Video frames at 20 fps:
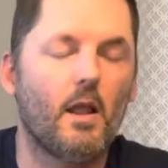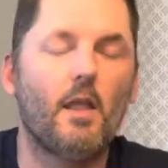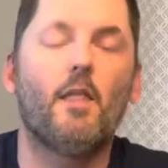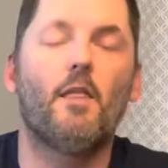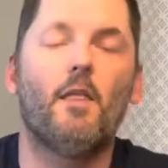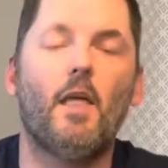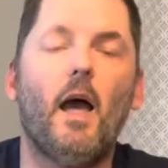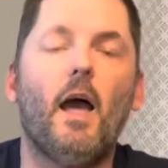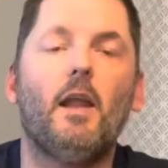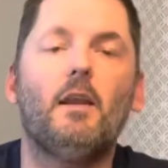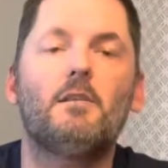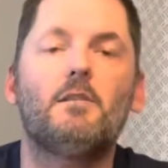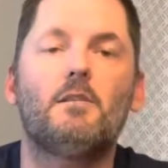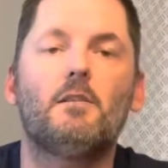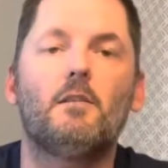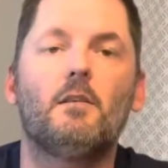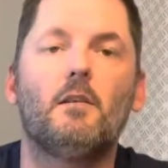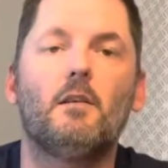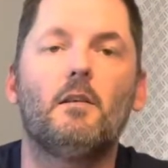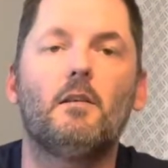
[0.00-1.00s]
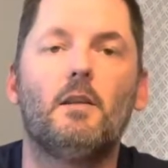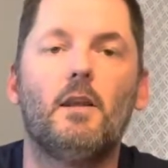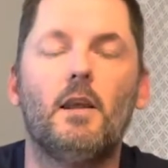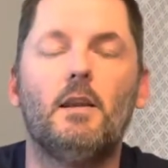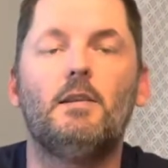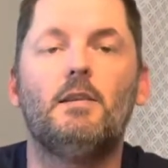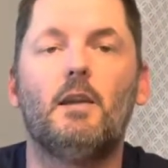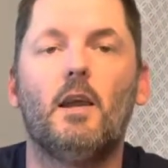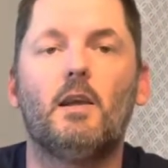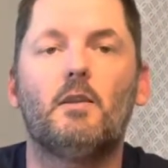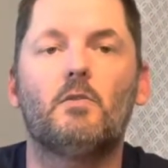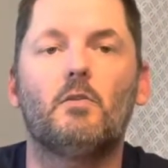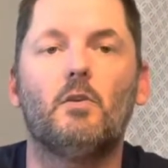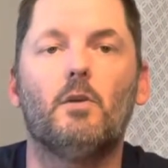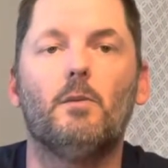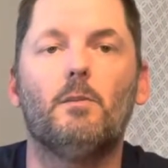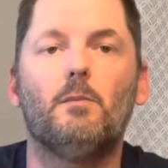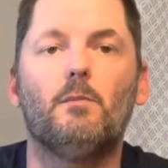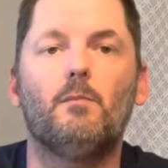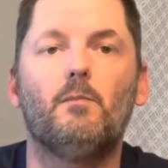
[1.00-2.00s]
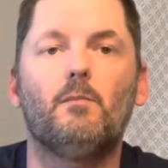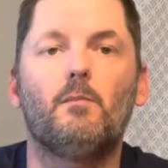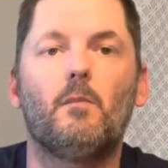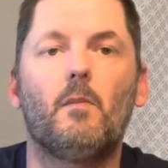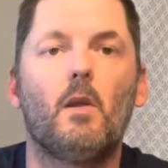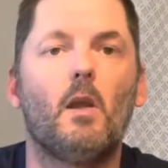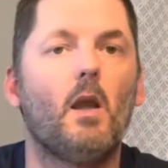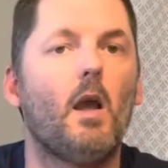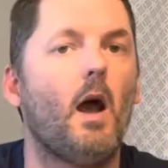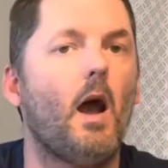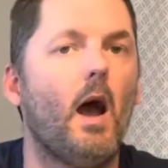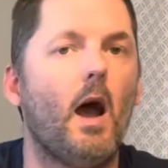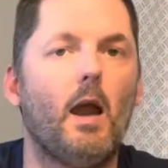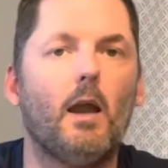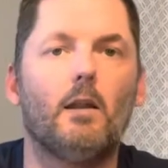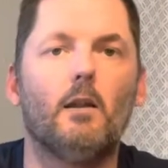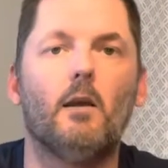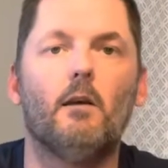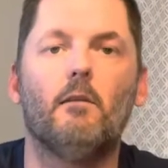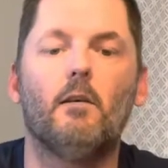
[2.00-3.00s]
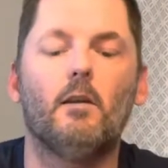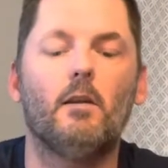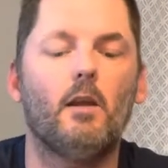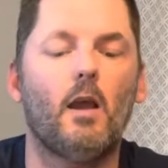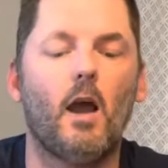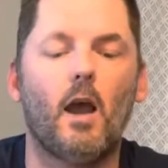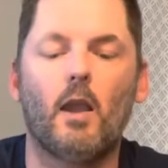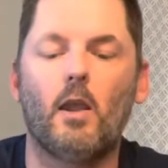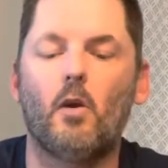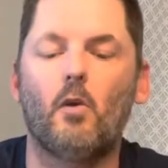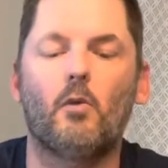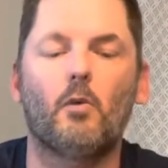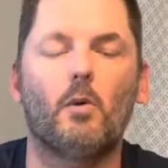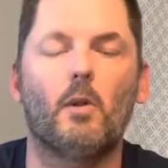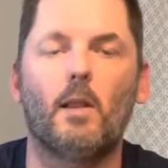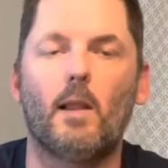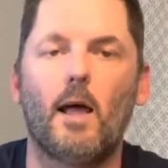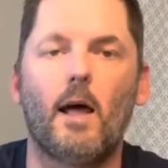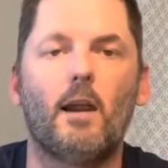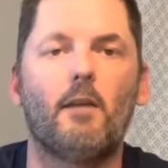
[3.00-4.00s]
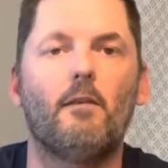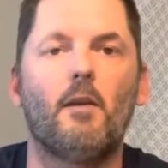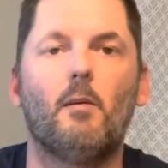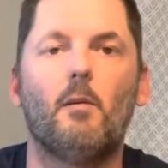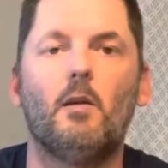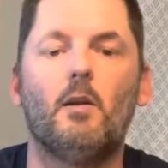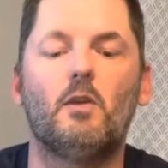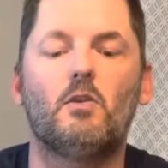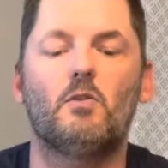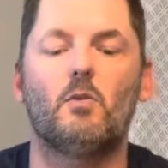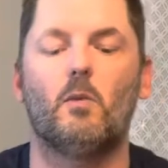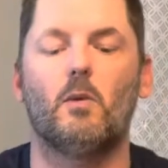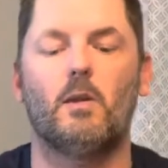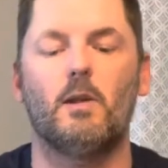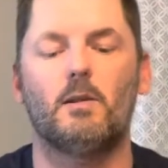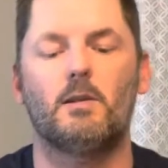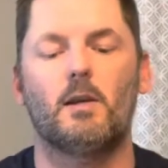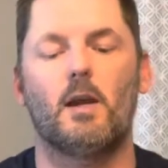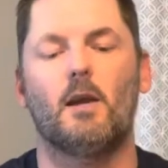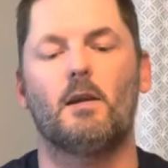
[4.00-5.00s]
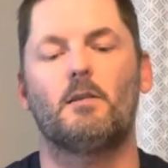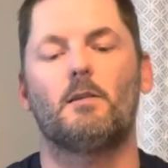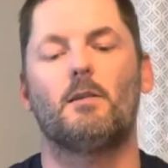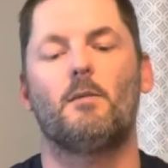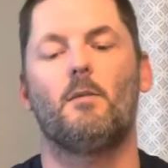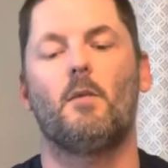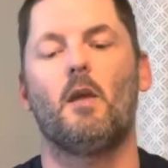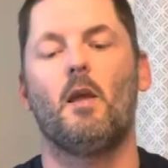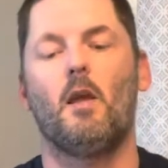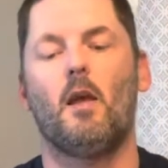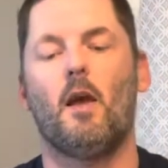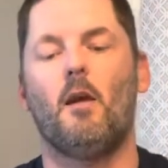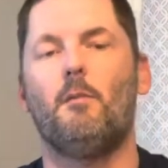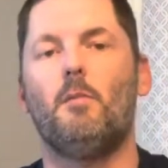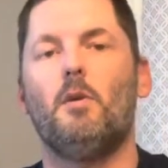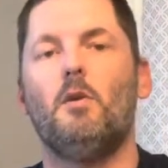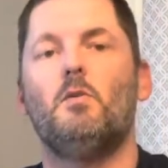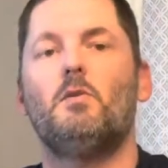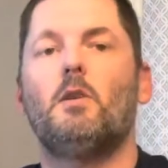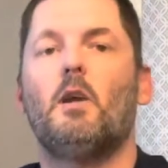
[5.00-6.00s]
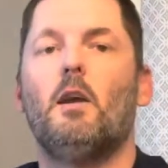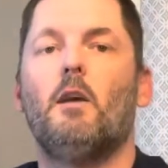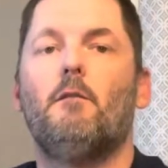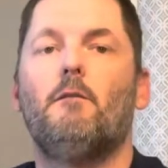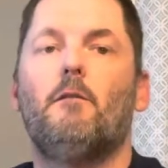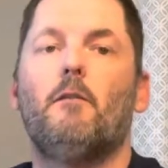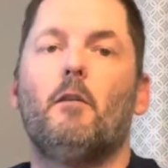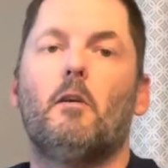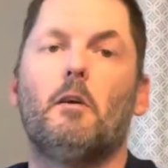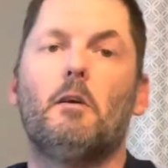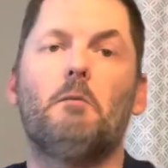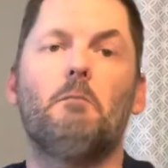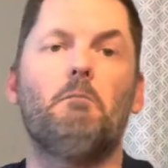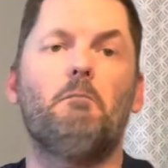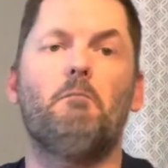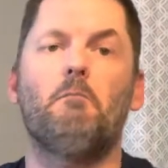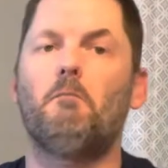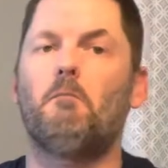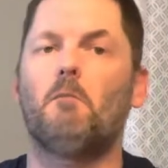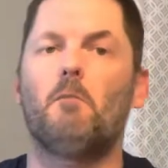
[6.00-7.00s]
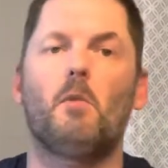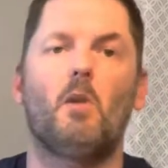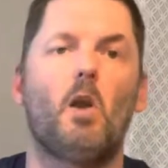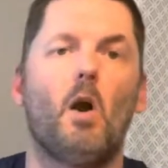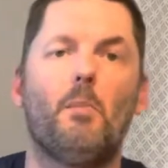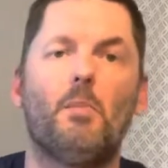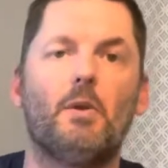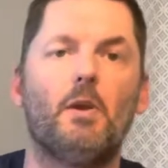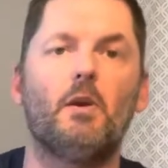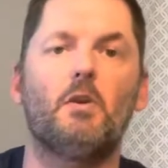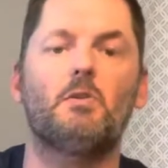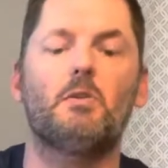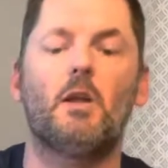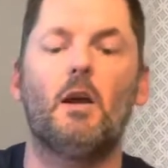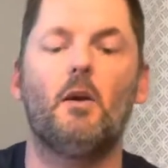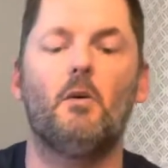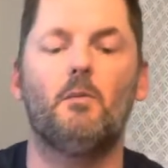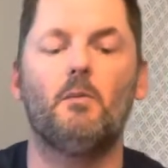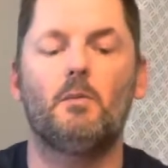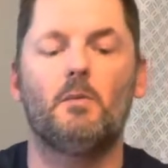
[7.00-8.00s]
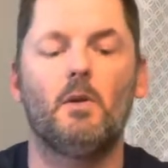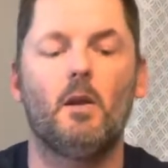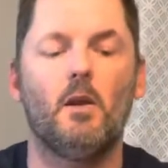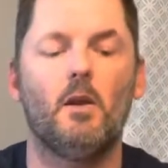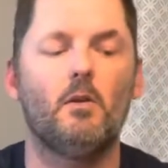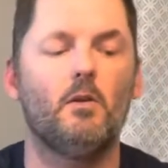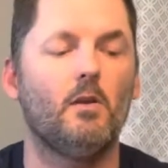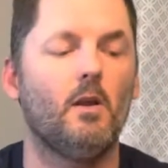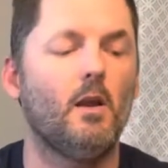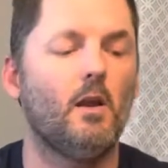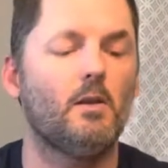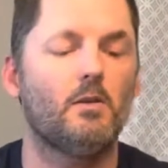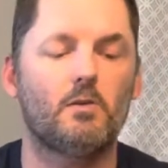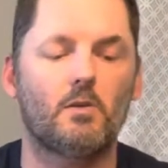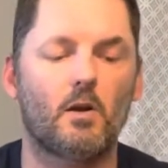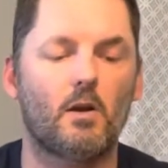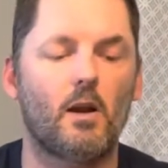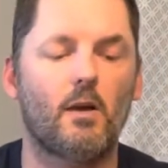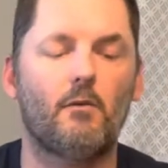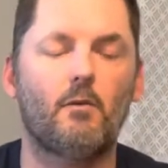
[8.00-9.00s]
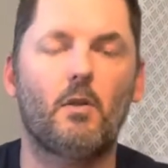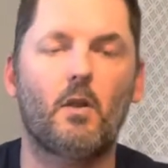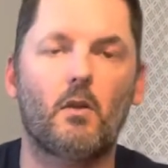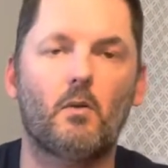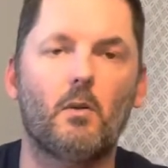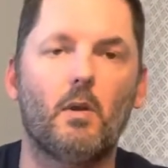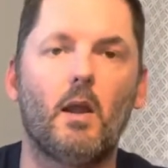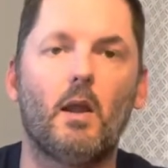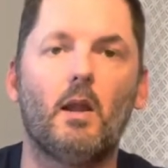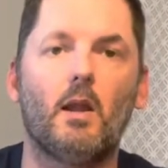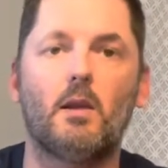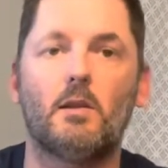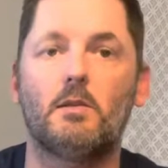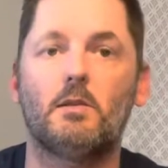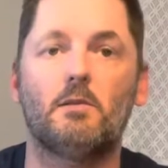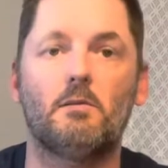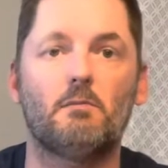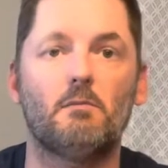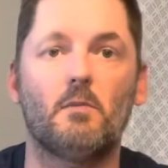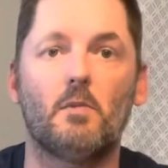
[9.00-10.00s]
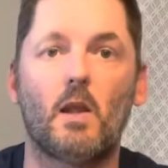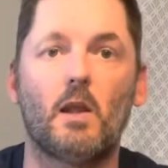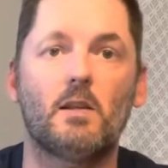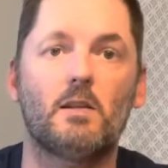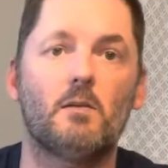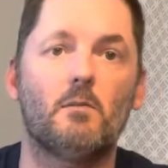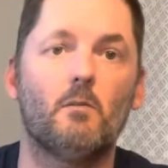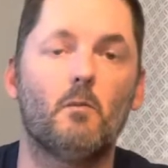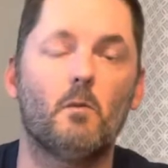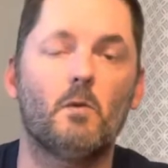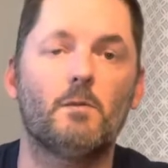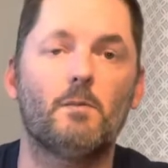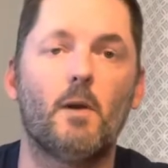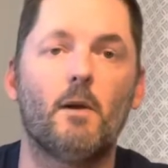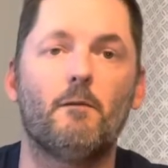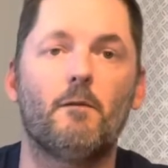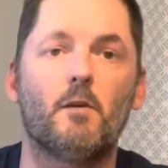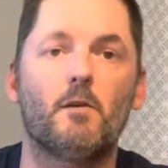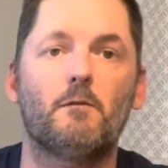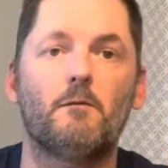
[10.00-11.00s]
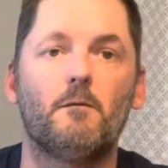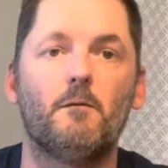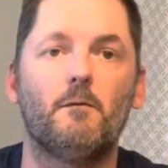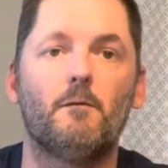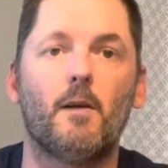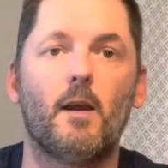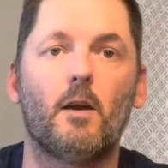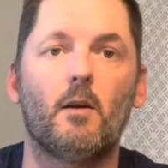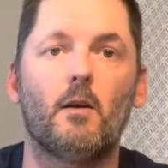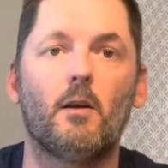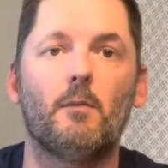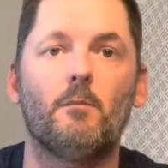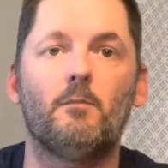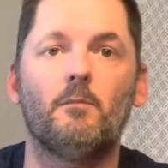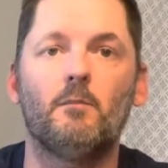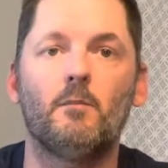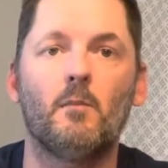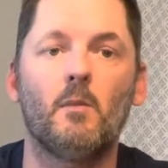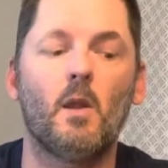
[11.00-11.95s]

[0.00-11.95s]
That's the ETS group. I love it. I go through a lot of ammunition with these guys. Been using it for a couple years now. Started off with the 380 because that was my first firearm.